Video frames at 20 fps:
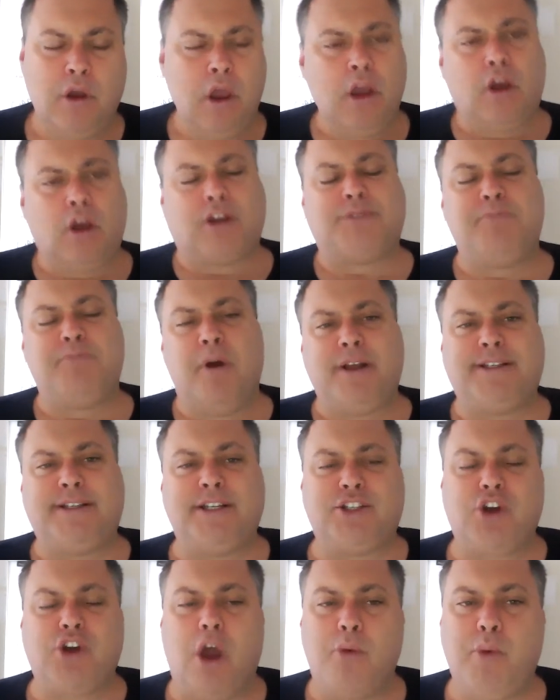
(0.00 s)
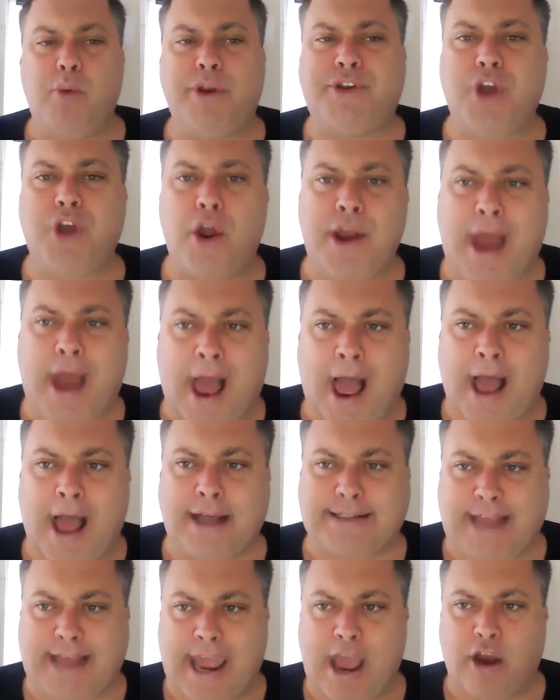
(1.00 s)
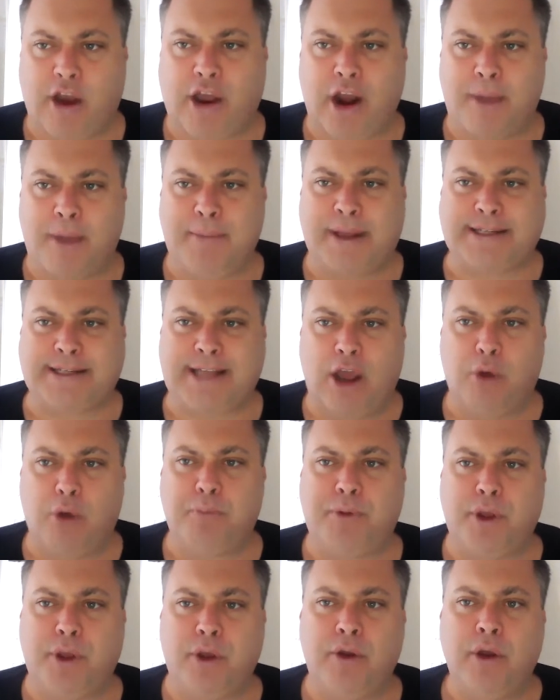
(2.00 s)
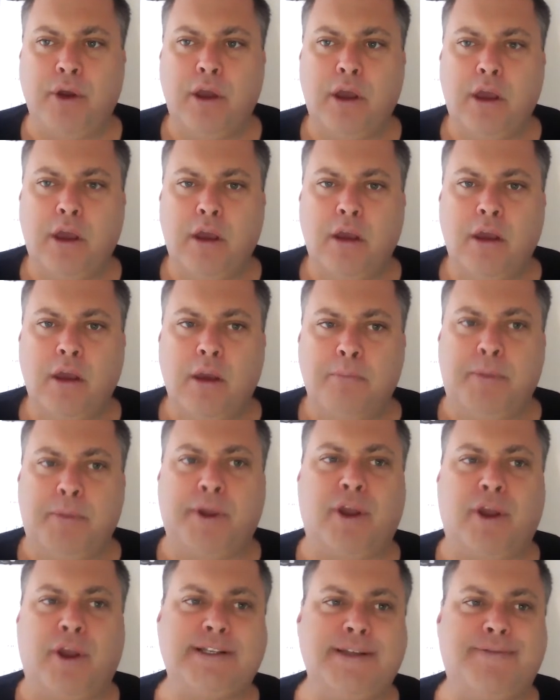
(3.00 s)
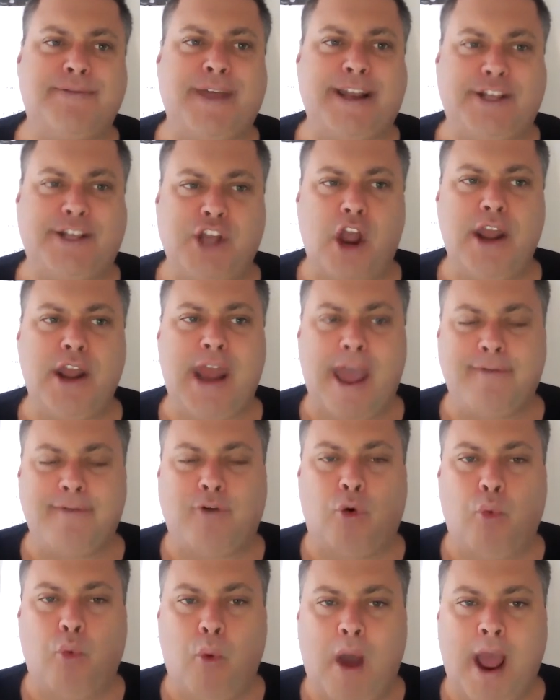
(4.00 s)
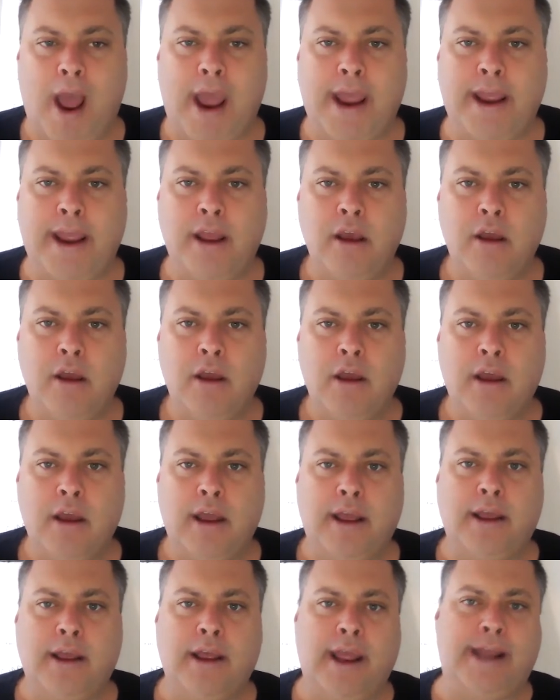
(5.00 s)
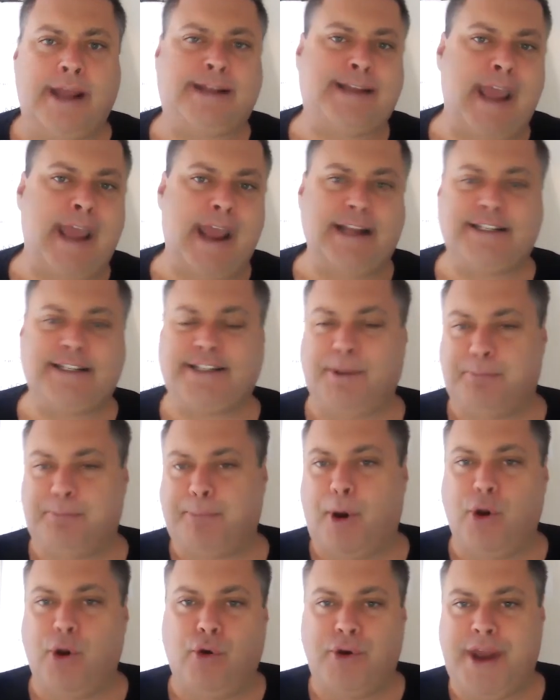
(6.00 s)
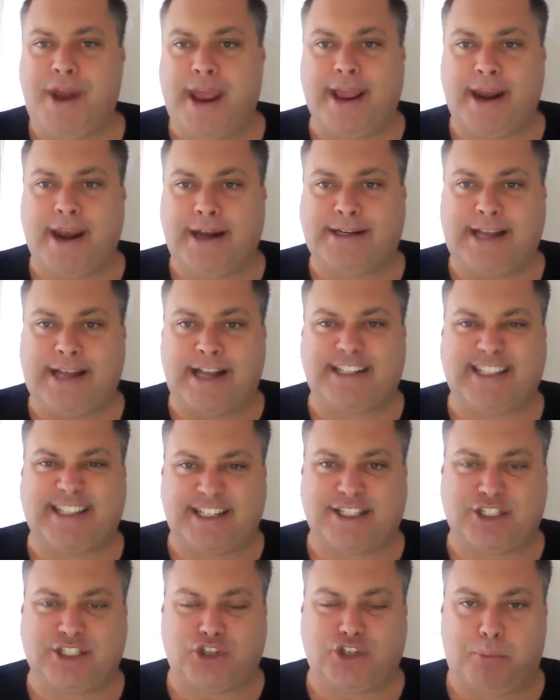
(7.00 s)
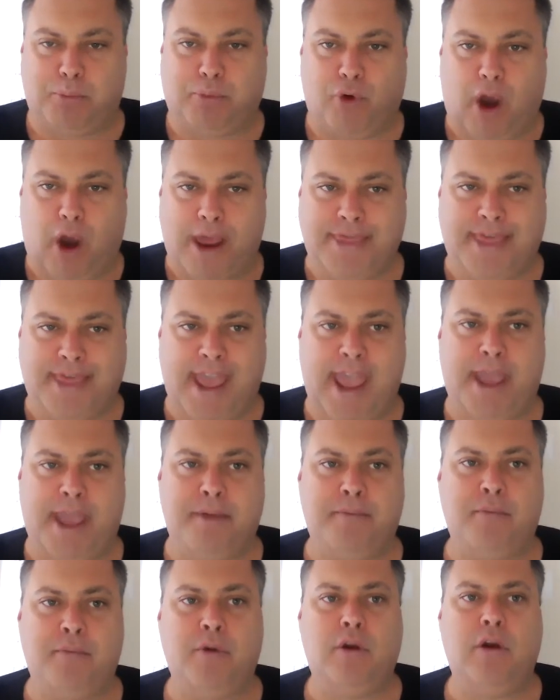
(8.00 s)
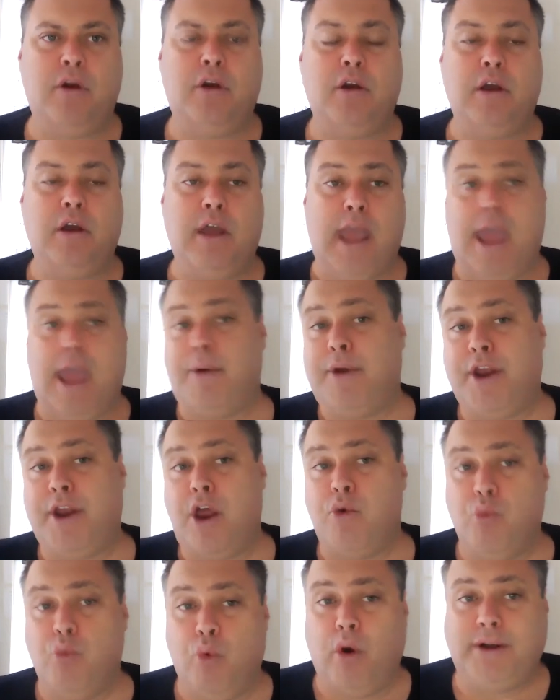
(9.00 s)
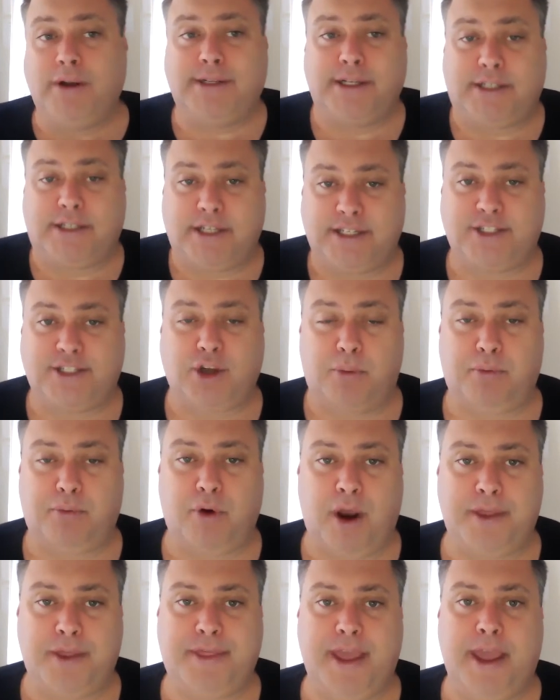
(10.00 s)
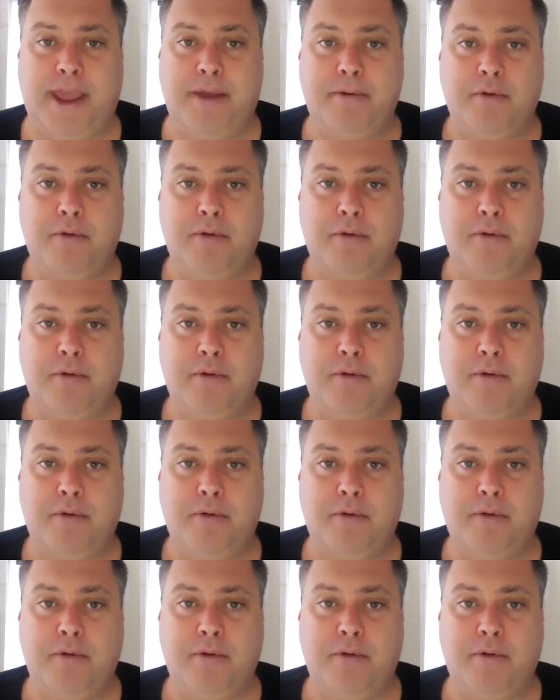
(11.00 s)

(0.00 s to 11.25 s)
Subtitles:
Because most of the time we don't ask, how can I best help you? Because if they don't have a way, it tends to bottleneck and it tends to stop right there. And we don't want it to stop right there.